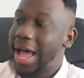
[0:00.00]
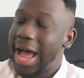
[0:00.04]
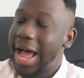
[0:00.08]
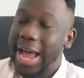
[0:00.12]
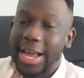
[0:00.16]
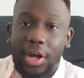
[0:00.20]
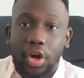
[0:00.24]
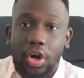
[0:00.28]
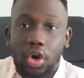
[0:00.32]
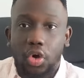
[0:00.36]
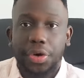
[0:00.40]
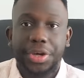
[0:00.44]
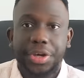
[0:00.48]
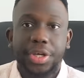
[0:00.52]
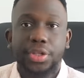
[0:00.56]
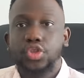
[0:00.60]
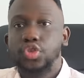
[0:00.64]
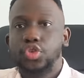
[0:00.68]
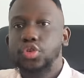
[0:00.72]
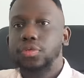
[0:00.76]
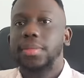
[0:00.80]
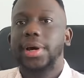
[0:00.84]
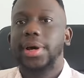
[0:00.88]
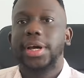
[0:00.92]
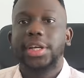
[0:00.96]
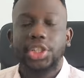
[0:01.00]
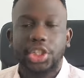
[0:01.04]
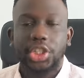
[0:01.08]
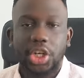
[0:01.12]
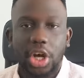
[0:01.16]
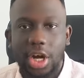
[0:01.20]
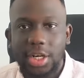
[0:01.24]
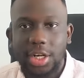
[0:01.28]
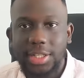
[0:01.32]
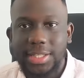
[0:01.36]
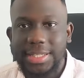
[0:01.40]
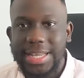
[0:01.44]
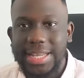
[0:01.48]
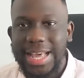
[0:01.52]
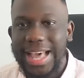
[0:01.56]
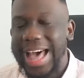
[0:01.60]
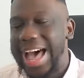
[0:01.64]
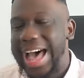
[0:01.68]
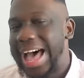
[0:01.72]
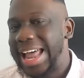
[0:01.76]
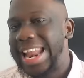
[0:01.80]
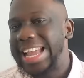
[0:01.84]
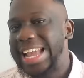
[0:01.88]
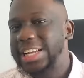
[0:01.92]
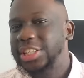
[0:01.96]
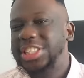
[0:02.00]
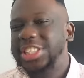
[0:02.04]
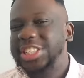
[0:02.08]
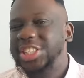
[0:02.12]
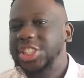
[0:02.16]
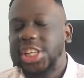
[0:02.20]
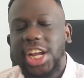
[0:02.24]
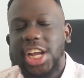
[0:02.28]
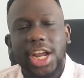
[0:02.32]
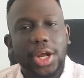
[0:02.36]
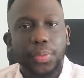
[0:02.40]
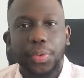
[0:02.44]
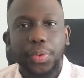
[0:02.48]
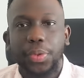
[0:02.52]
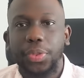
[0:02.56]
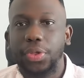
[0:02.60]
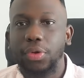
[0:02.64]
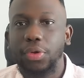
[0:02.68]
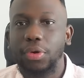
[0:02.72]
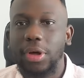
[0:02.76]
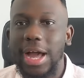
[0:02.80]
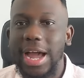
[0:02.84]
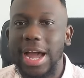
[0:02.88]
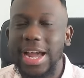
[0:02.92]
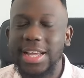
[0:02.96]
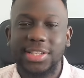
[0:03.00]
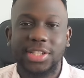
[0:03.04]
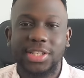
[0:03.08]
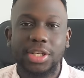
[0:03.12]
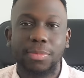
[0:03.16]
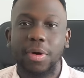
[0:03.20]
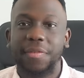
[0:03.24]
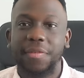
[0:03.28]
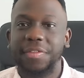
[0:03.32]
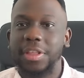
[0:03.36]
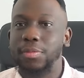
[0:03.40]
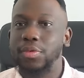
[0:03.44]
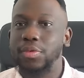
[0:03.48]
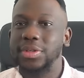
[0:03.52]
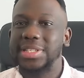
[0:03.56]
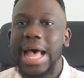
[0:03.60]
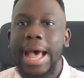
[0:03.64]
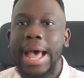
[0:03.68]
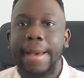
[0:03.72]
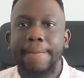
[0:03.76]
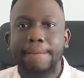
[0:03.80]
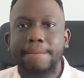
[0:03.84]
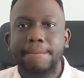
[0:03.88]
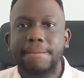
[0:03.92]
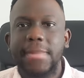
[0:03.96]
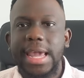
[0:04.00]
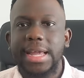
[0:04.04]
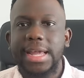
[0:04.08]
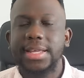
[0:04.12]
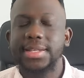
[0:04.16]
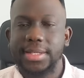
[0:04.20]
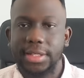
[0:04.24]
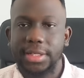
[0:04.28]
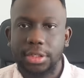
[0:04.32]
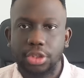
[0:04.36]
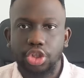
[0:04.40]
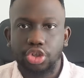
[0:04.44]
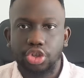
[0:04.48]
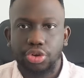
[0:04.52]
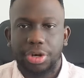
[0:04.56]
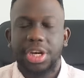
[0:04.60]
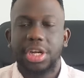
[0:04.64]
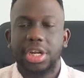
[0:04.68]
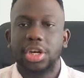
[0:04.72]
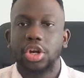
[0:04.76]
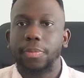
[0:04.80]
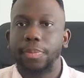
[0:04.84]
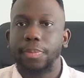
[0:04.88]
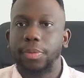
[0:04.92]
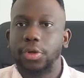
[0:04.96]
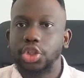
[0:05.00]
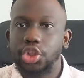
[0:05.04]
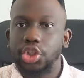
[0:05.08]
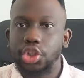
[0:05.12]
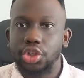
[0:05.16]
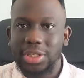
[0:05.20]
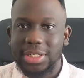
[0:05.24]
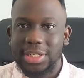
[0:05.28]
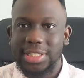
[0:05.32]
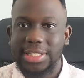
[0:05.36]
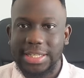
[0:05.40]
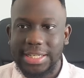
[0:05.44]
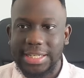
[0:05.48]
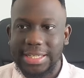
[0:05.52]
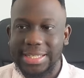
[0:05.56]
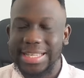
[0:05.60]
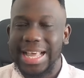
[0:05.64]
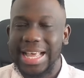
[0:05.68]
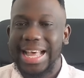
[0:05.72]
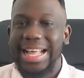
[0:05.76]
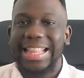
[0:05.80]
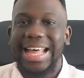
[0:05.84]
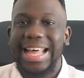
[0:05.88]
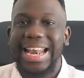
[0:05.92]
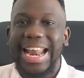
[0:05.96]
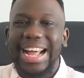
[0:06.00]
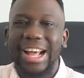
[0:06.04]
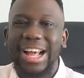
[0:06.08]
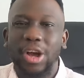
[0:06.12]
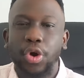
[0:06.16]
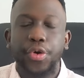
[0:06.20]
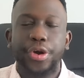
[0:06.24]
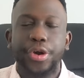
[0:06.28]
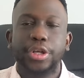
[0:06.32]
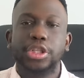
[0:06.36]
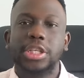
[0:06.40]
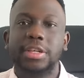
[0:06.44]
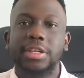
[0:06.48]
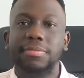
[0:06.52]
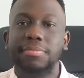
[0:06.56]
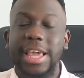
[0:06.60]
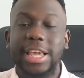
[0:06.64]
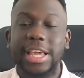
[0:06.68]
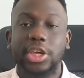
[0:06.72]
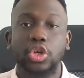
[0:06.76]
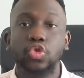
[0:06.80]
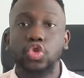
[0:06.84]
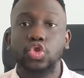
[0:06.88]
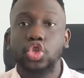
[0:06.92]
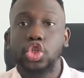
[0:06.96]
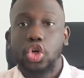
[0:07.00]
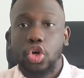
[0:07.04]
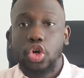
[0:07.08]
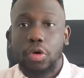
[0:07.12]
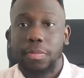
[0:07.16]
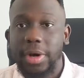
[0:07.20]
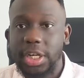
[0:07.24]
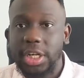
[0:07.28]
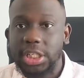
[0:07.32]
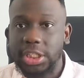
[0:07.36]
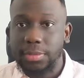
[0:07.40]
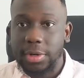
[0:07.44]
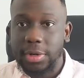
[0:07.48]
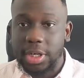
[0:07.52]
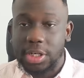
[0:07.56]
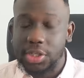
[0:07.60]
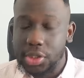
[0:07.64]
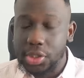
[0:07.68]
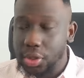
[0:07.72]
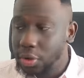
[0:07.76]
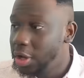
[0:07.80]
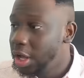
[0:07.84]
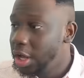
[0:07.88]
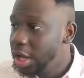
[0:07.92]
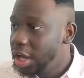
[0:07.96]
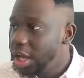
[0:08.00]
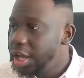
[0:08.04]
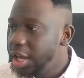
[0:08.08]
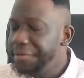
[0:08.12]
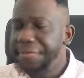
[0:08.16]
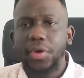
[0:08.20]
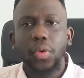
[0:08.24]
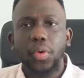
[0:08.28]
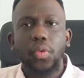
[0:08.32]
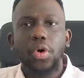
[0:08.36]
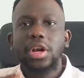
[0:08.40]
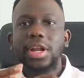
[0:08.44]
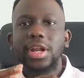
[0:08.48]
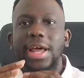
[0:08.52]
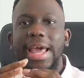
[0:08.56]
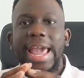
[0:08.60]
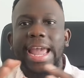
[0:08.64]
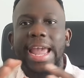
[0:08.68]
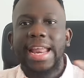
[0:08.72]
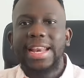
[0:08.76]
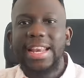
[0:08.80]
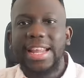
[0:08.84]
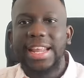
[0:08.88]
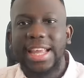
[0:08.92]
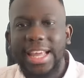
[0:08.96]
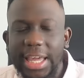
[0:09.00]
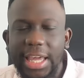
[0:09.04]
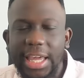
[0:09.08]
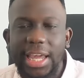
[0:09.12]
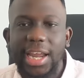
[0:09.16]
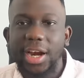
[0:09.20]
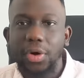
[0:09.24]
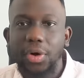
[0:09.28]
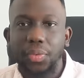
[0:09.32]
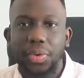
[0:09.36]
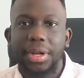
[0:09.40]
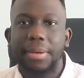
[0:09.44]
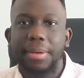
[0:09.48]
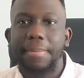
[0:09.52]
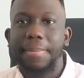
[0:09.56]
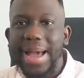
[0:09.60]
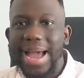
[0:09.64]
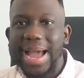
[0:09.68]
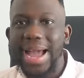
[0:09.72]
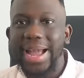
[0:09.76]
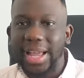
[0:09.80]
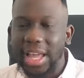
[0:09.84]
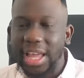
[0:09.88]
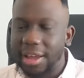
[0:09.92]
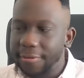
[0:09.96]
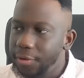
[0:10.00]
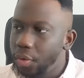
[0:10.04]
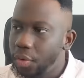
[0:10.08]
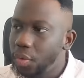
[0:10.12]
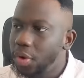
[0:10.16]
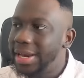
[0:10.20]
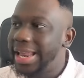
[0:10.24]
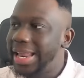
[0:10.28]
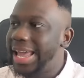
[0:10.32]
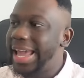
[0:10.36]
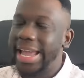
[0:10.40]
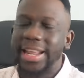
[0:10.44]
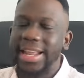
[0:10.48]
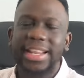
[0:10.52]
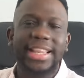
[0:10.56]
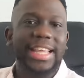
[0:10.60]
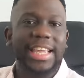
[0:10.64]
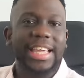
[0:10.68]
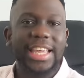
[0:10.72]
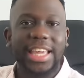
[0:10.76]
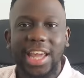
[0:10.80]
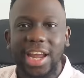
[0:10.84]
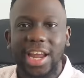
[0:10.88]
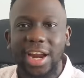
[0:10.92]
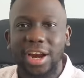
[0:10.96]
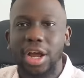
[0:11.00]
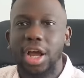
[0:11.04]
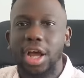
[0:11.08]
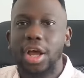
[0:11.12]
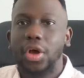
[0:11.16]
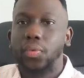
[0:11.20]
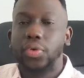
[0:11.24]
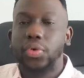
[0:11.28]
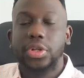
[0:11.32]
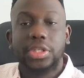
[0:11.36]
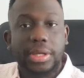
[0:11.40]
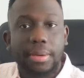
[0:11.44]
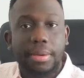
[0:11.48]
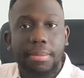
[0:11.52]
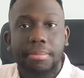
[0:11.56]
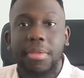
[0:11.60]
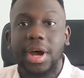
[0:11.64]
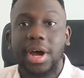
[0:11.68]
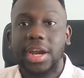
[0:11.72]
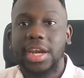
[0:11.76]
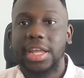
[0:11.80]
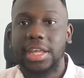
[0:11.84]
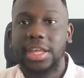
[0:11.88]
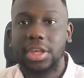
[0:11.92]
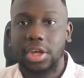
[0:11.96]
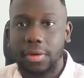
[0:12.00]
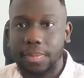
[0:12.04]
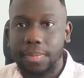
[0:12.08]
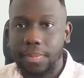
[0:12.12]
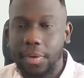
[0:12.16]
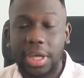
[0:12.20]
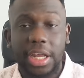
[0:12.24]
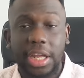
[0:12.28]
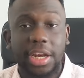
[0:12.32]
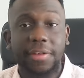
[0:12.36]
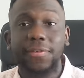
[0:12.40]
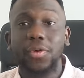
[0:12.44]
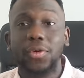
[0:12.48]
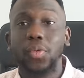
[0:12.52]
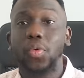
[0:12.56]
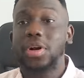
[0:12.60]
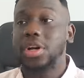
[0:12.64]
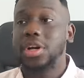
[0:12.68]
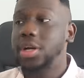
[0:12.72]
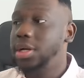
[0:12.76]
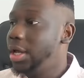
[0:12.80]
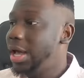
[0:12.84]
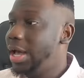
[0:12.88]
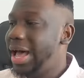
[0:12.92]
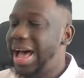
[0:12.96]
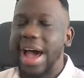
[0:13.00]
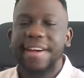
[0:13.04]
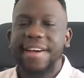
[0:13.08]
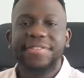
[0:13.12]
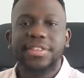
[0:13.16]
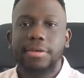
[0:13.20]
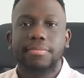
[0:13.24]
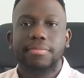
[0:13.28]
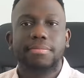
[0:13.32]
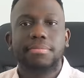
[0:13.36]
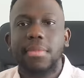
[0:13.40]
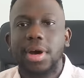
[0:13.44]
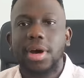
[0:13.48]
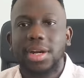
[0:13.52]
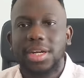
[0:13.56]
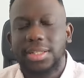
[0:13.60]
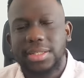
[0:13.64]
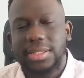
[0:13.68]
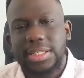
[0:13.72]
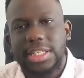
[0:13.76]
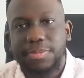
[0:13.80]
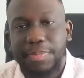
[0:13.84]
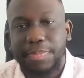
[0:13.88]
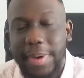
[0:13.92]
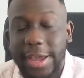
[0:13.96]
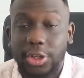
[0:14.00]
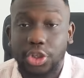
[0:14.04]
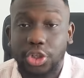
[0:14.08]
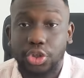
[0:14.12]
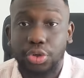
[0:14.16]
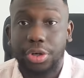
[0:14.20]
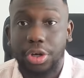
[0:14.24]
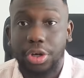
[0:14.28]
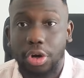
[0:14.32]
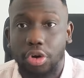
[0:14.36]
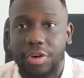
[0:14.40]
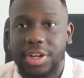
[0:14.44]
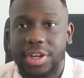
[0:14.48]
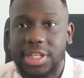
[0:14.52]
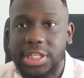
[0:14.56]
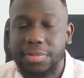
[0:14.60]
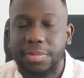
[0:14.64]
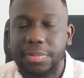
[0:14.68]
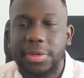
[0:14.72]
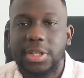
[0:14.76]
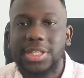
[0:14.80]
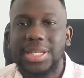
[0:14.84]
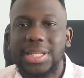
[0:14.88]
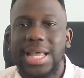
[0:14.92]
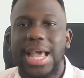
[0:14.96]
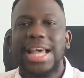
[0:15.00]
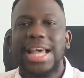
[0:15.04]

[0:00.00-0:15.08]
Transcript: I go into my charts and I share with you guys some of the most amazing trading opportunities that are going to make you so much money. So if you want to end the year with a bang, if you want to end the year with some money in your pocket, if you want to have some money to spend during Christmas,